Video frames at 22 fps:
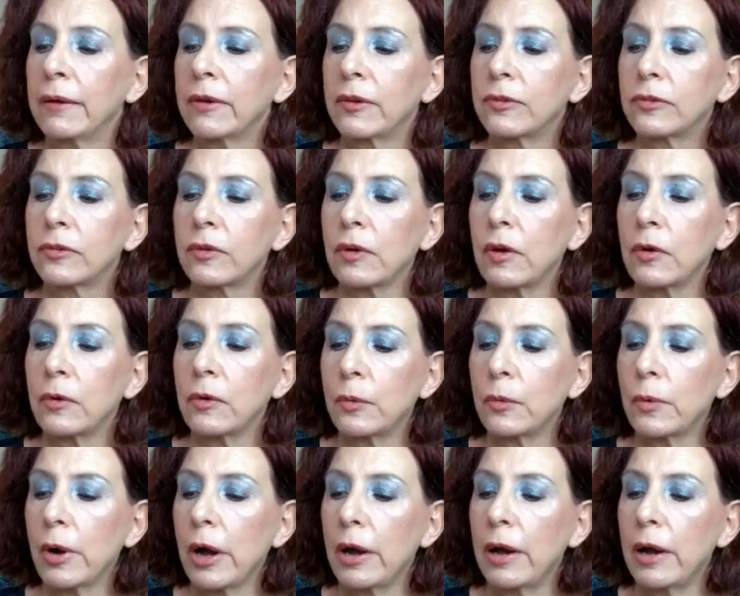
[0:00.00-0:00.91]

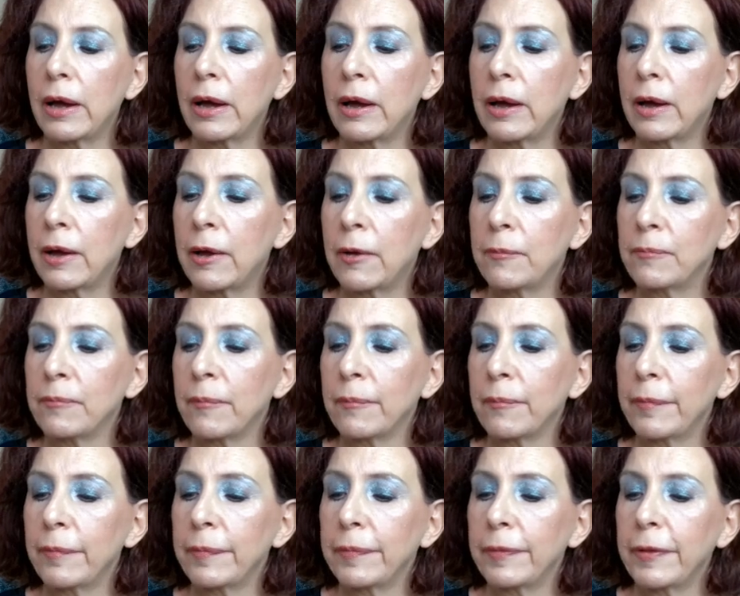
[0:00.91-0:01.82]
So
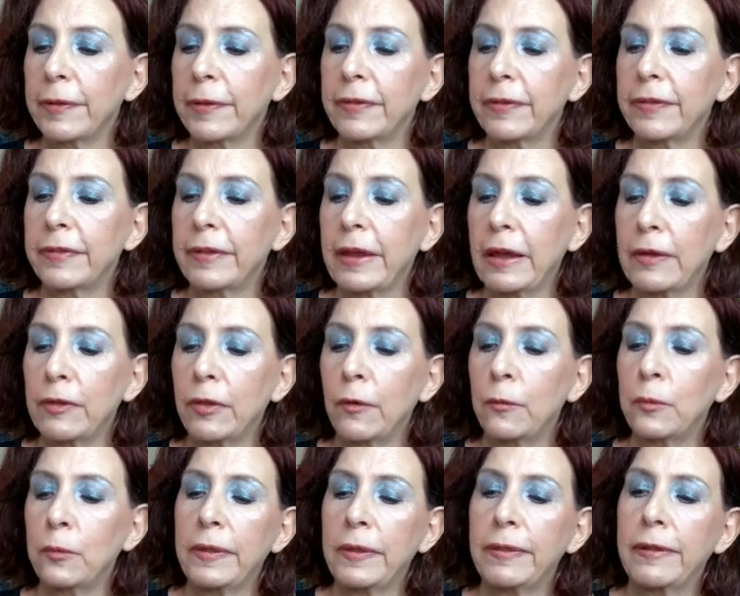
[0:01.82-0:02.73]
um, the
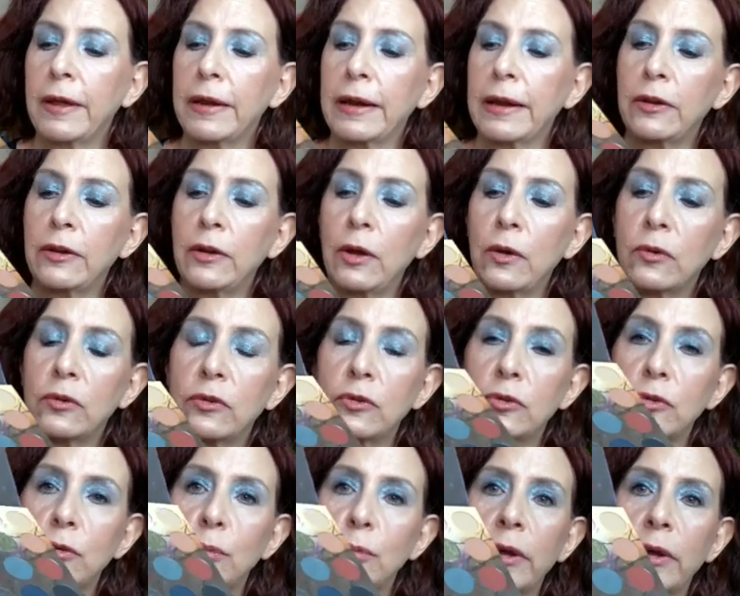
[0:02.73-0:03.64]
other one that I
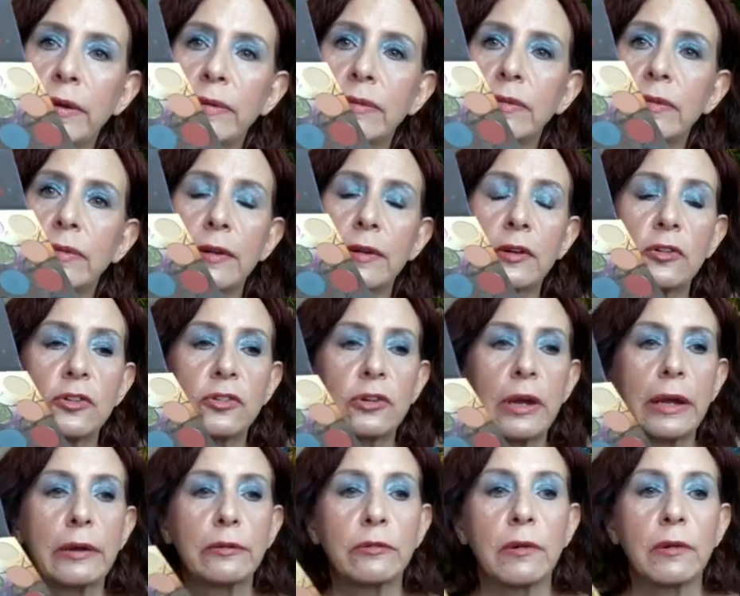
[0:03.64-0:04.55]
used was this
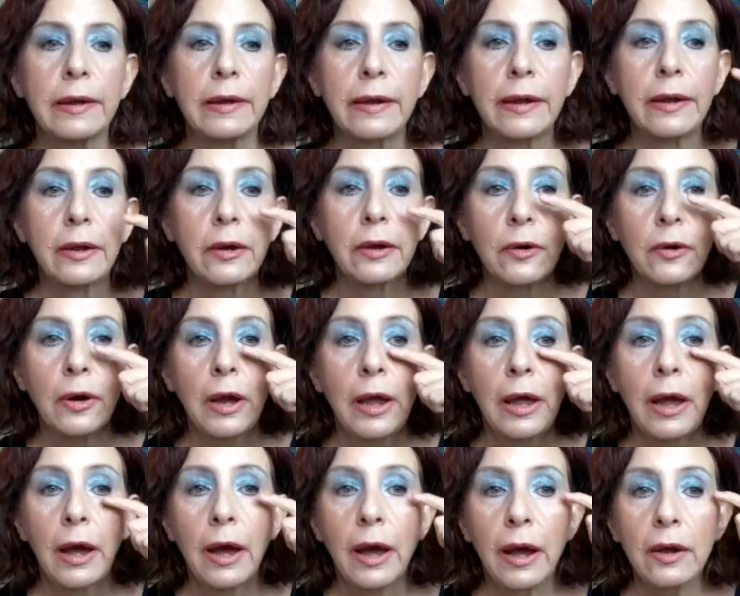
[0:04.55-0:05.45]
shade right here.
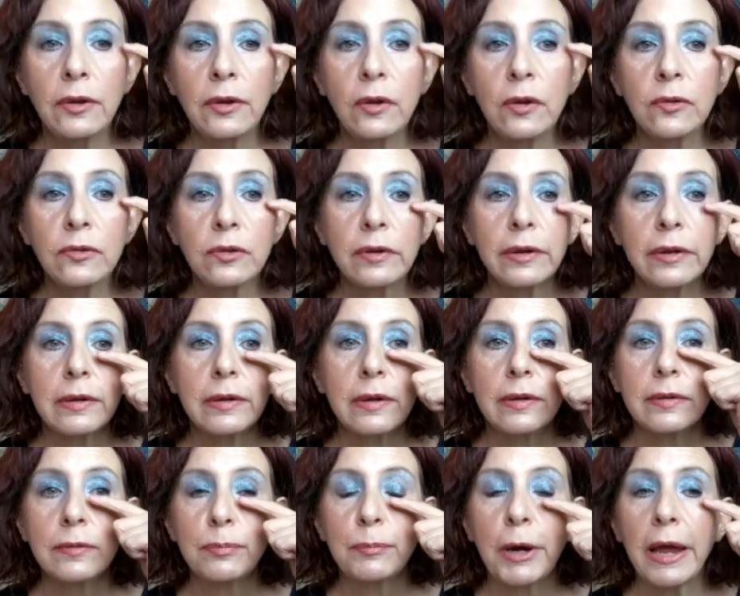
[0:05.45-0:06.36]
I used it
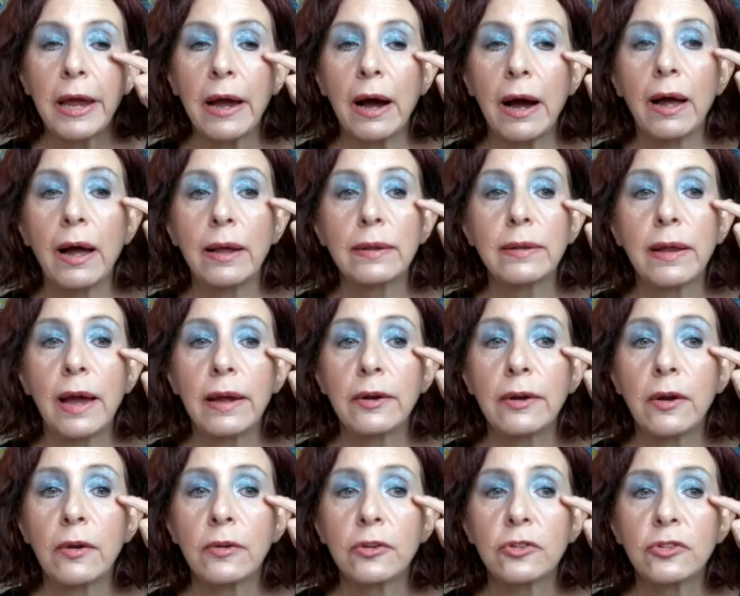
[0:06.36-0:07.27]
as my
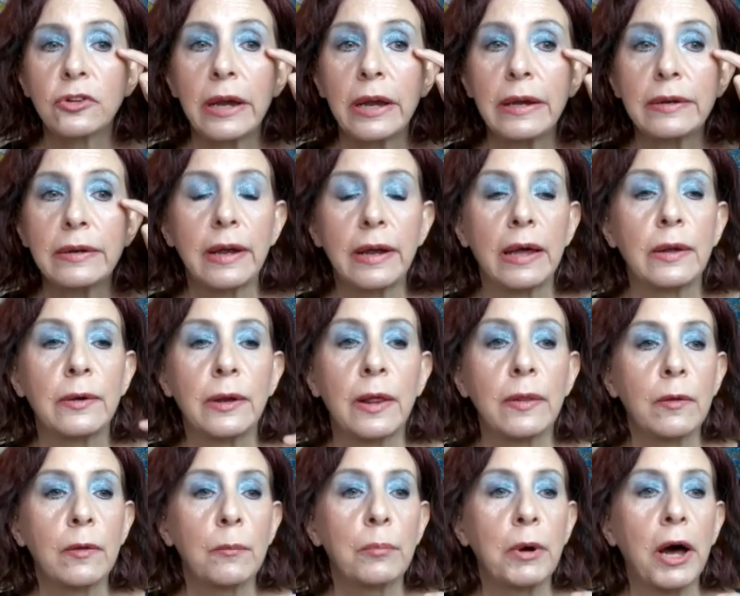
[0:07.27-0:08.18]
eyeliner shade down
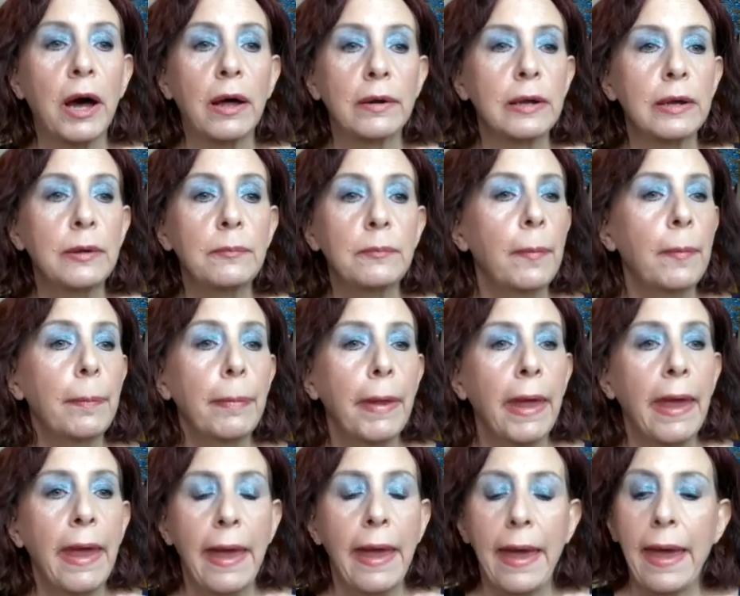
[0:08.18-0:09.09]
in the bottom.
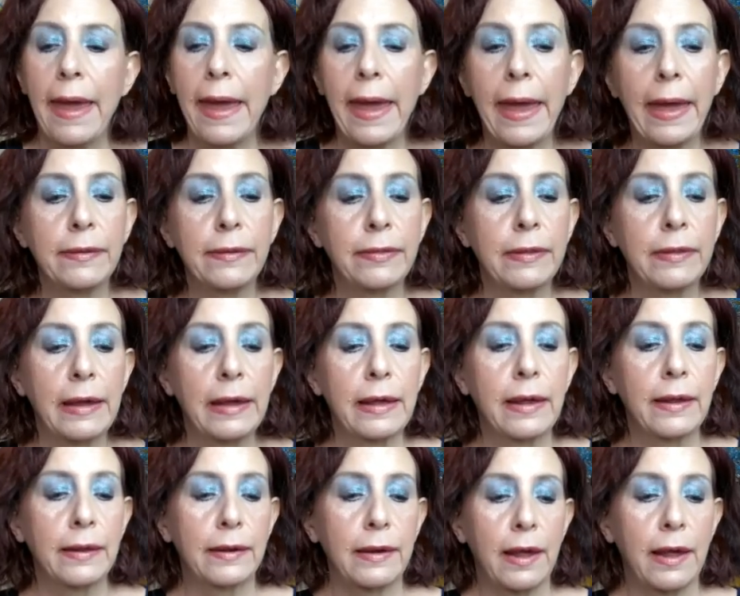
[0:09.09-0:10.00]
And
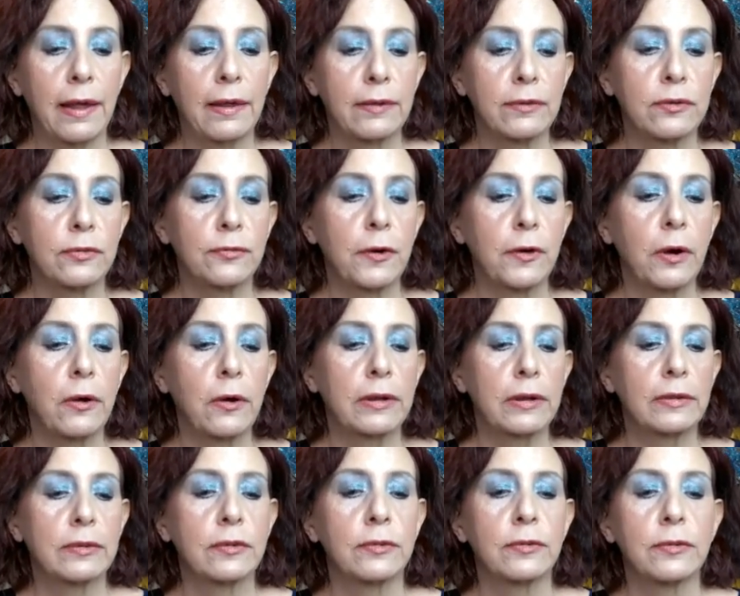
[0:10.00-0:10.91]
then as far
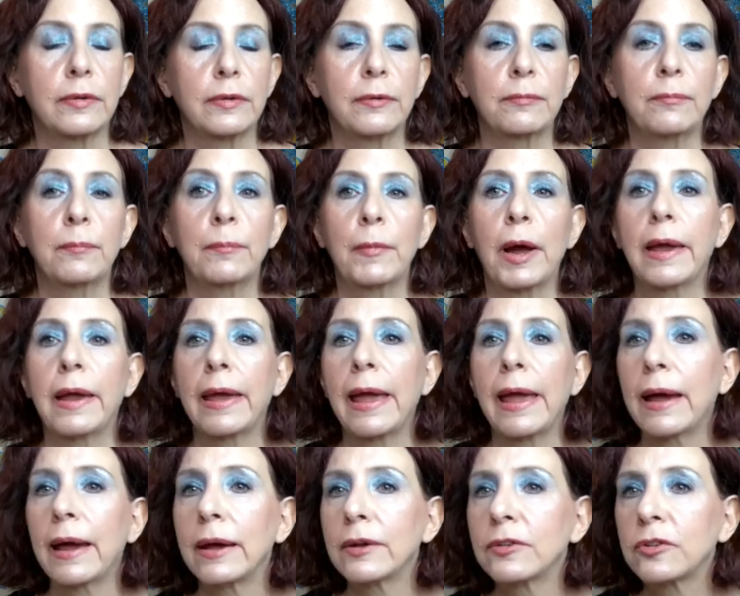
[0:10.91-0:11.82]
as my
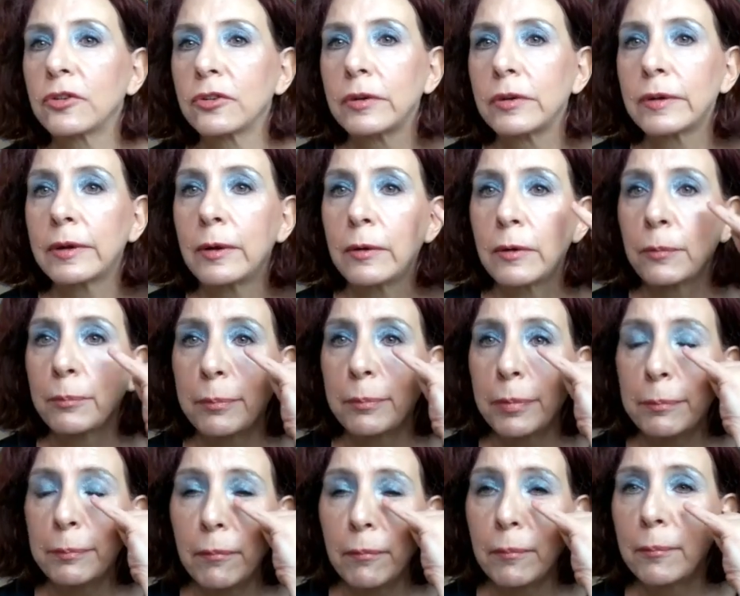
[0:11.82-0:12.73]
actual
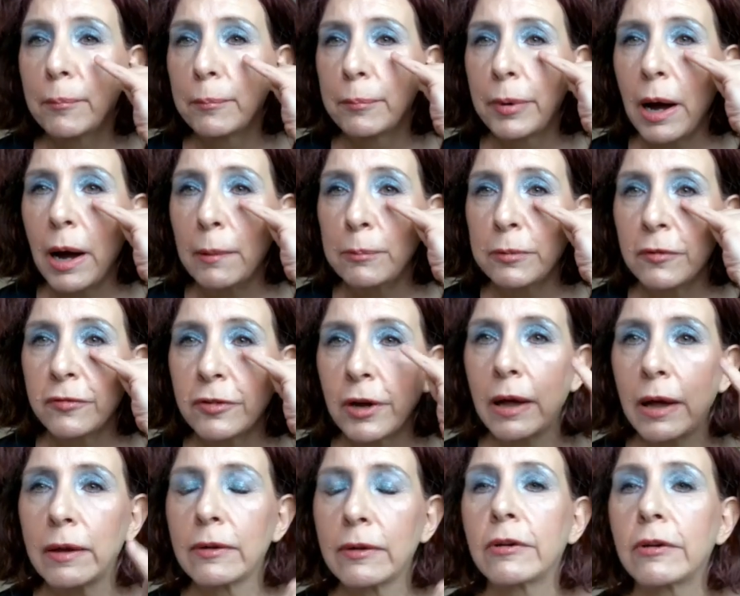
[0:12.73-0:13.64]
pop of
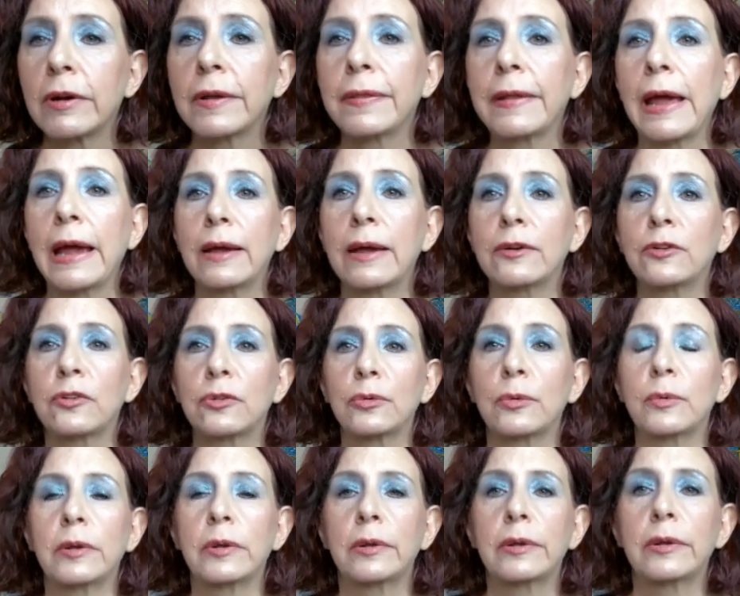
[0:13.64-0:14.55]
color in the
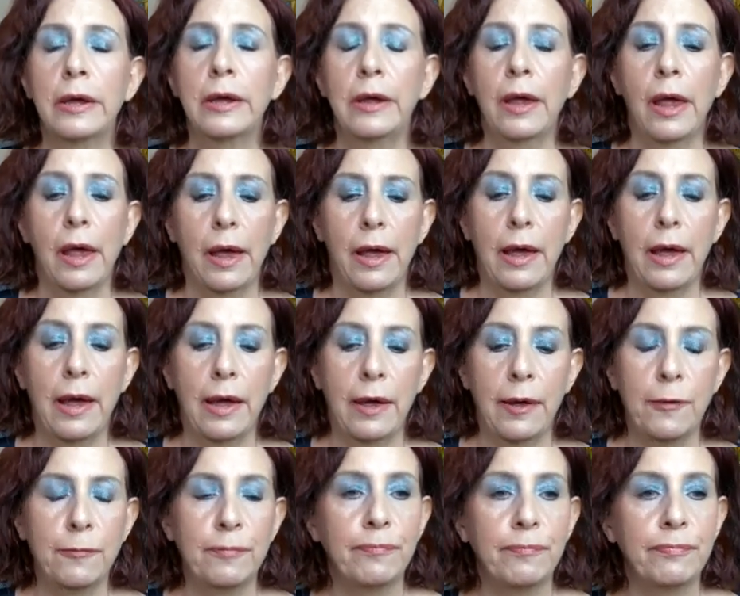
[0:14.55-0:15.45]
actual
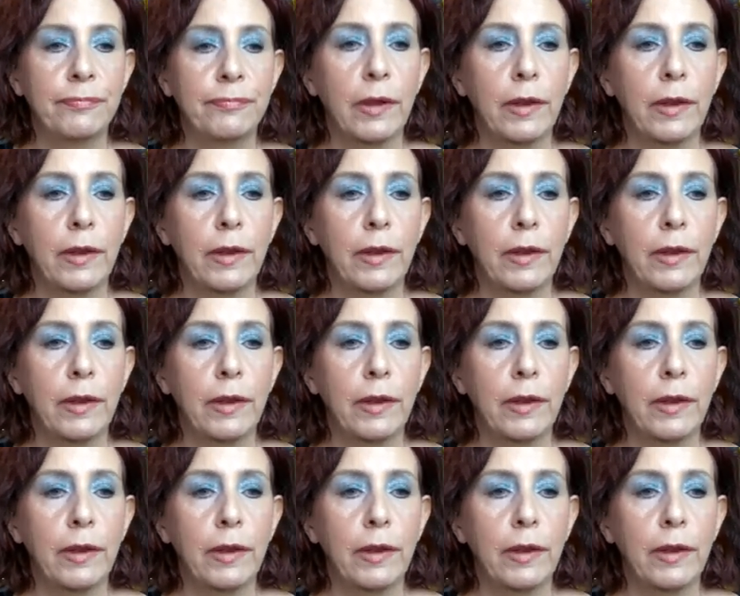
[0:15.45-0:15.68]
um,